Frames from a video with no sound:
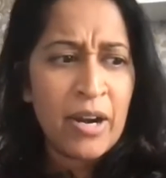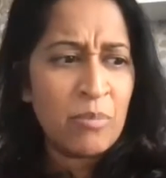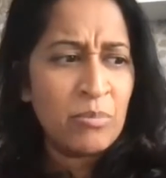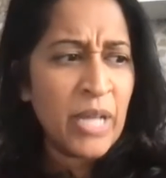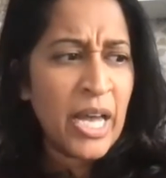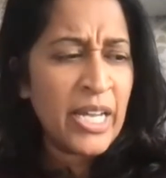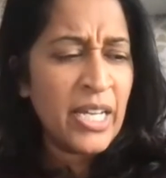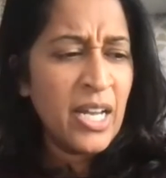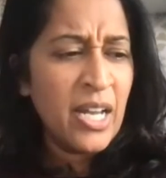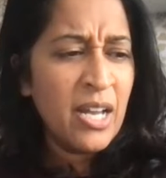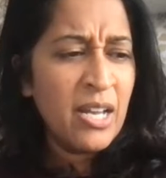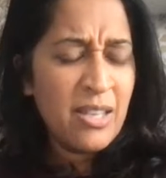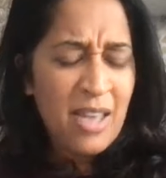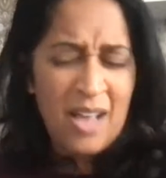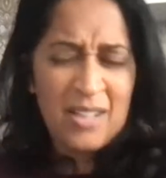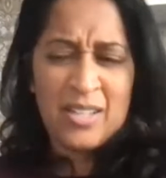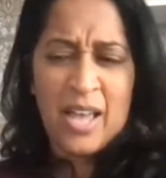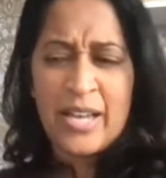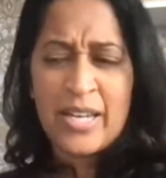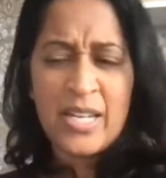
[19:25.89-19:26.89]
And I'm like,
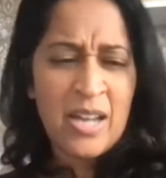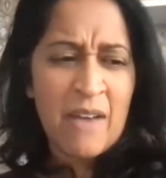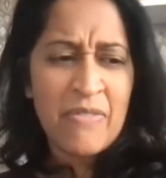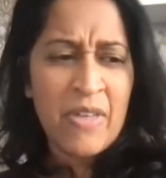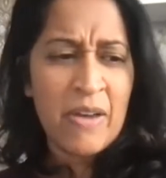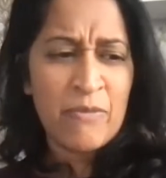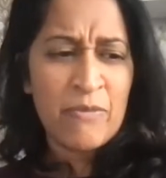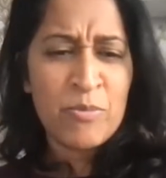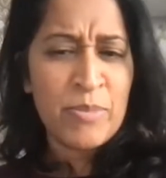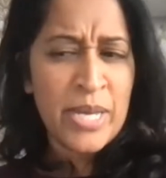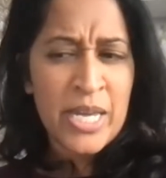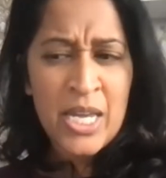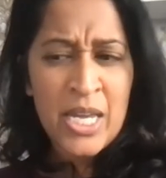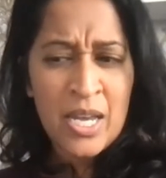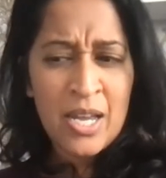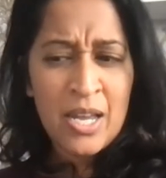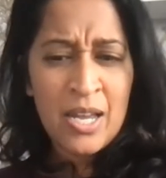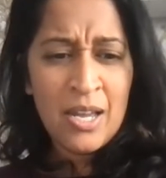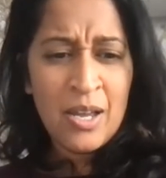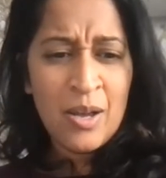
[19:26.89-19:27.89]
yes, I can have that for me.